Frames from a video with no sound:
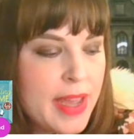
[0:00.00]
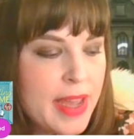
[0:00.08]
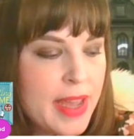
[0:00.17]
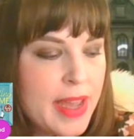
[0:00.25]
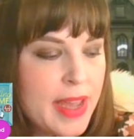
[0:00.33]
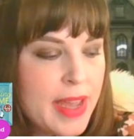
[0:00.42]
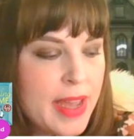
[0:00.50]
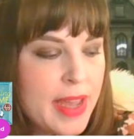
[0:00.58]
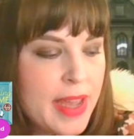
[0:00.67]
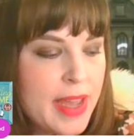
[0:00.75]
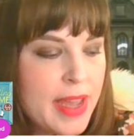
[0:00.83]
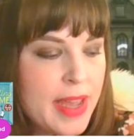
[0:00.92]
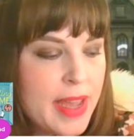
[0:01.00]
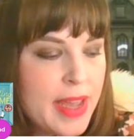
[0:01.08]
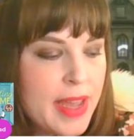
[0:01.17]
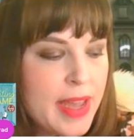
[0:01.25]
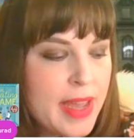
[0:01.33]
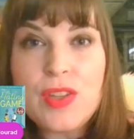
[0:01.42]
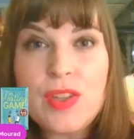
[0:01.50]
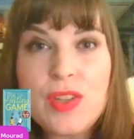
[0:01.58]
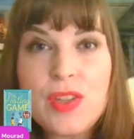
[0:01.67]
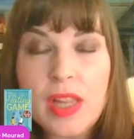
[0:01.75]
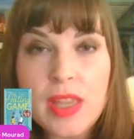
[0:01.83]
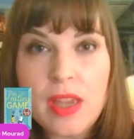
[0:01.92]
Um,
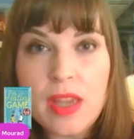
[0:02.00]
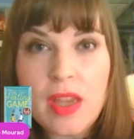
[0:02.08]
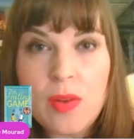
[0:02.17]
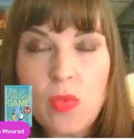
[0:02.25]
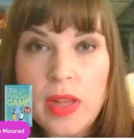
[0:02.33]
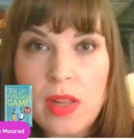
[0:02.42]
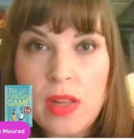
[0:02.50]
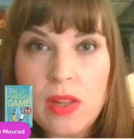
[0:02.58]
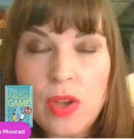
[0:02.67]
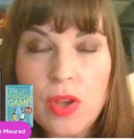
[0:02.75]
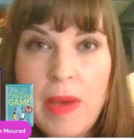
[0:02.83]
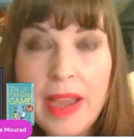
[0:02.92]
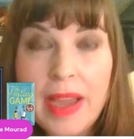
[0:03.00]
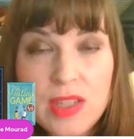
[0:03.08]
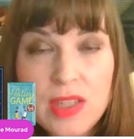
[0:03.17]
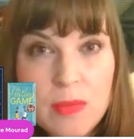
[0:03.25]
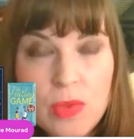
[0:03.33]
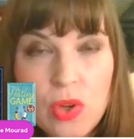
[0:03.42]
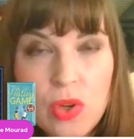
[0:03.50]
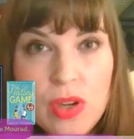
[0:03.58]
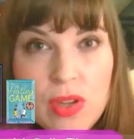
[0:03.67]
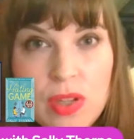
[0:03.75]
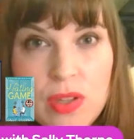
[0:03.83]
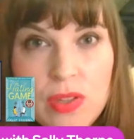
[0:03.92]
Angelika and Will go back to the morgue.
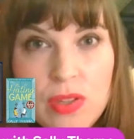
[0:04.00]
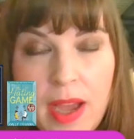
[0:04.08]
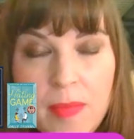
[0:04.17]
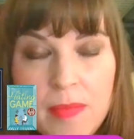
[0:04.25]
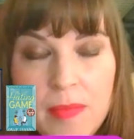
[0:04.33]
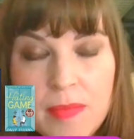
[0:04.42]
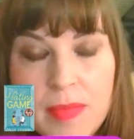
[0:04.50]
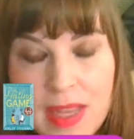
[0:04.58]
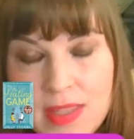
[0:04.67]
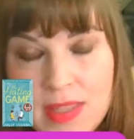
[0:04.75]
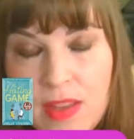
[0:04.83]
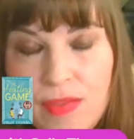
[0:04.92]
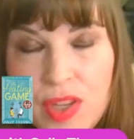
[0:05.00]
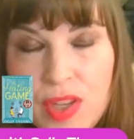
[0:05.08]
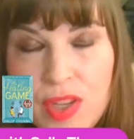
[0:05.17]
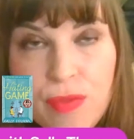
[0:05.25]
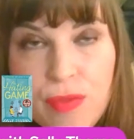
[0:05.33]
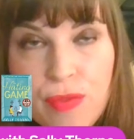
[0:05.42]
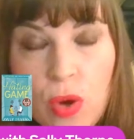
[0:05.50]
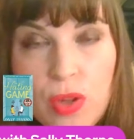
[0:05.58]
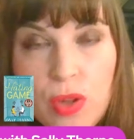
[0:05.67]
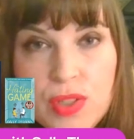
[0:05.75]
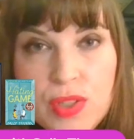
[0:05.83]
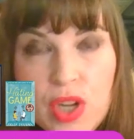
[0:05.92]
That's their first port of call to
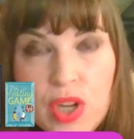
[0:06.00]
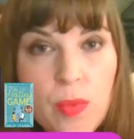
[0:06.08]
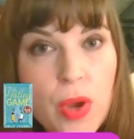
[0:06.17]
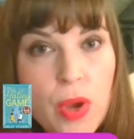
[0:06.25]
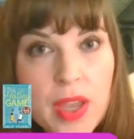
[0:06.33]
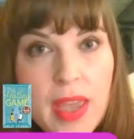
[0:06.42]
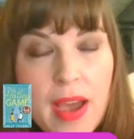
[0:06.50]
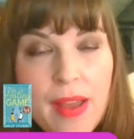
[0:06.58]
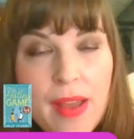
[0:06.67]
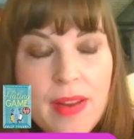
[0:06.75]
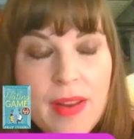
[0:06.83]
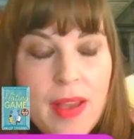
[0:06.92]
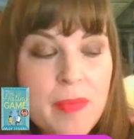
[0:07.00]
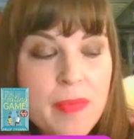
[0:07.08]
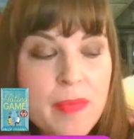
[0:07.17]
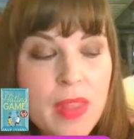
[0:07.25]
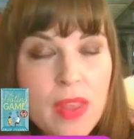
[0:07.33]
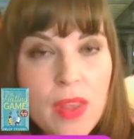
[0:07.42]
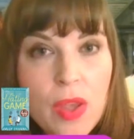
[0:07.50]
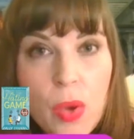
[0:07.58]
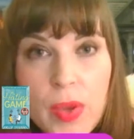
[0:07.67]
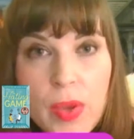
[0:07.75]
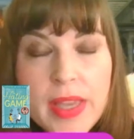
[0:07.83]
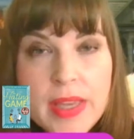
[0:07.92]
try to work out who he
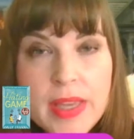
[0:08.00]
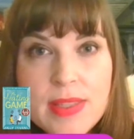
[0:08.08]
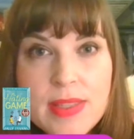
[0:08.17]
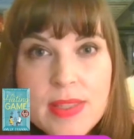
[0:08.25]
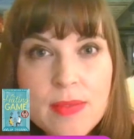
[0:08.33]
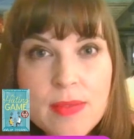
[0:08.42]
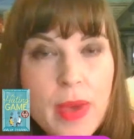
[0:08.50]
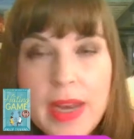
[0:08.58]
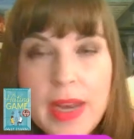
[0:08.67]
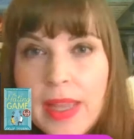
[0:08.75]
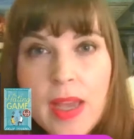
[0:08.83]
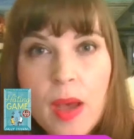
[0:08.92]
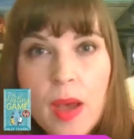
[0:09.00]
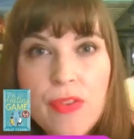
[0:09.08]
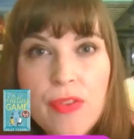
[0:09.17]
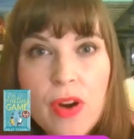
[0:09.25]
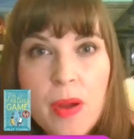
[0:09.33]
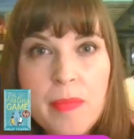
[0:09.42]
is, where did he come from.